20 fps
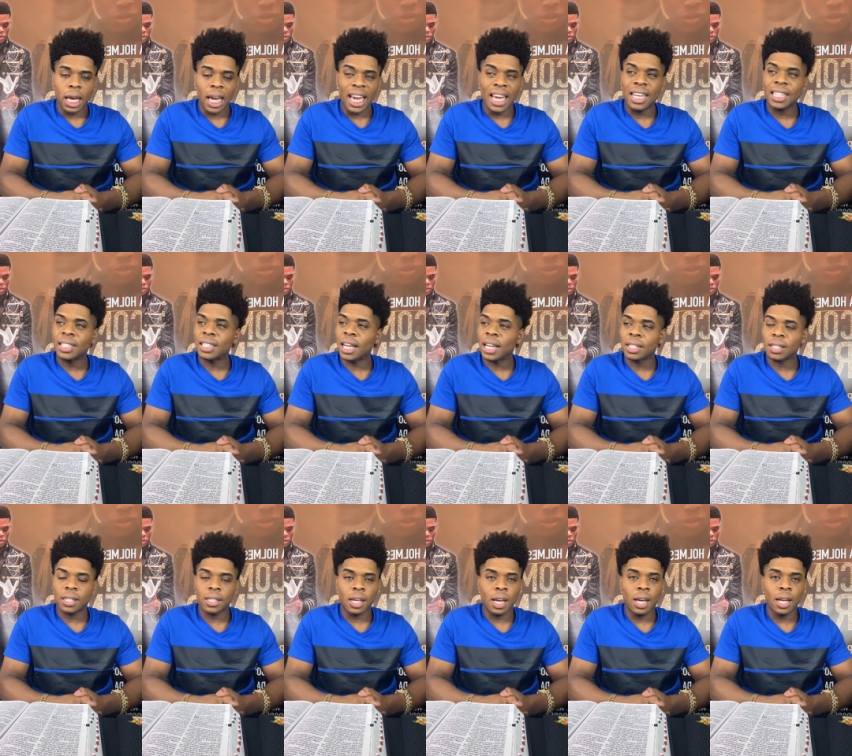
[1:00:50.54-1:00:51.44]
And he
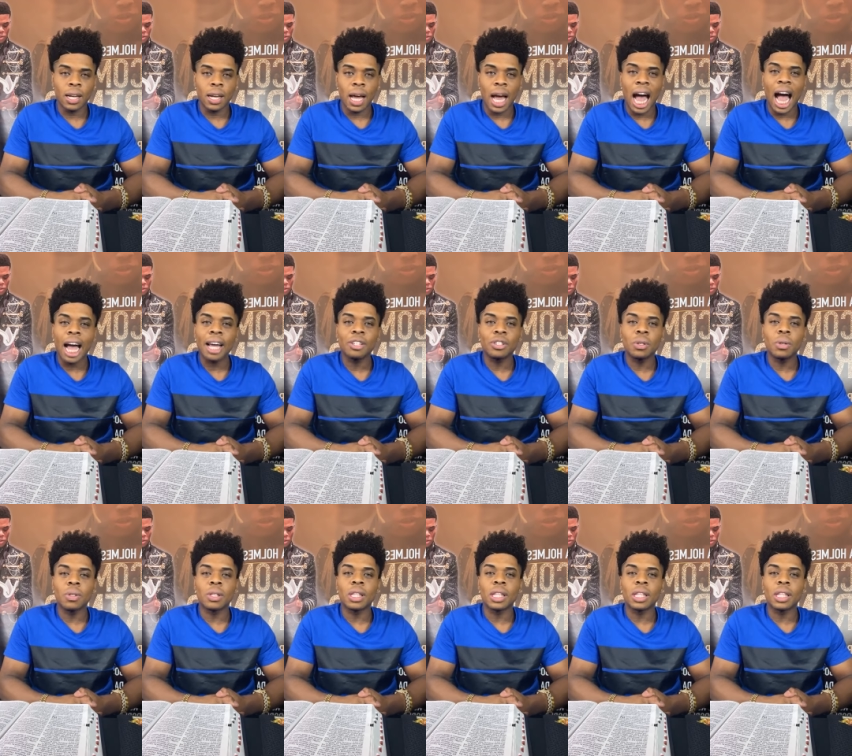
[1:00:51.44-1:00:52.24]
says, Son, I do